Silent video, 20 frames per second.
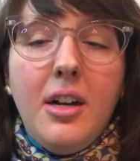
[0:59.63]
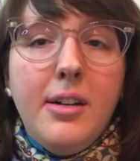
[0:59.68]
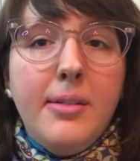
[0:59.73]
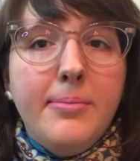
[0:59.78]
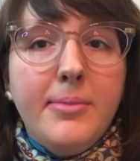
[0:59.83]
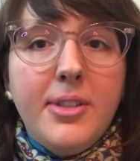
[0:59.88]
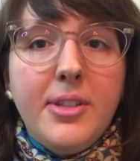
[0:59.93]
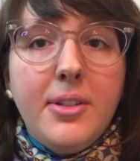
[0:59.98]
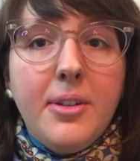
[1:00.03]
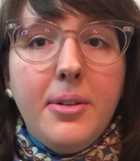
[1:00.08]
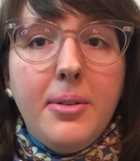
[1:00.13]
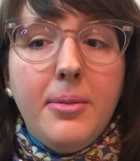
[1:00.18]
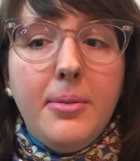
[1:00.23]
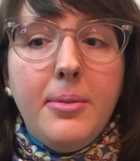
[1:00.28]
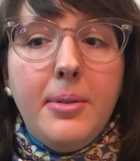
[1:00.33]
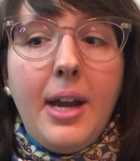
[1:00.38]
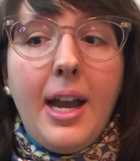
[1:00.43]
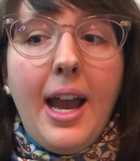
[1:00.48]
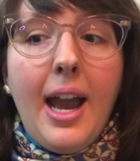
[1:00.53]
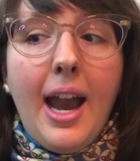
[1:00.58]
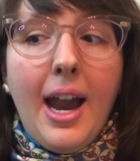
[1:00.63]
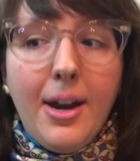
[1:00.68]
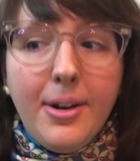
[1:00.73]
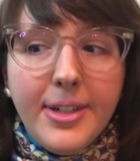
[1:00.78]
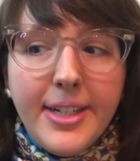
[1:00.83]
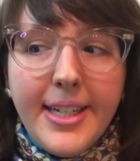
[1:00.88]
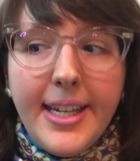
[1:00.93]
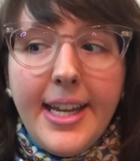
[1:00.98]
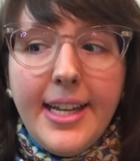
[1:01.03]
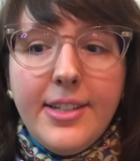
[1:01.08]
So how
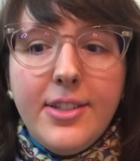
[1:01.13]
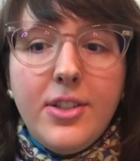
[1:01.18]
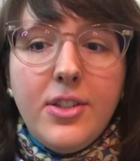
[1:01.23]
to get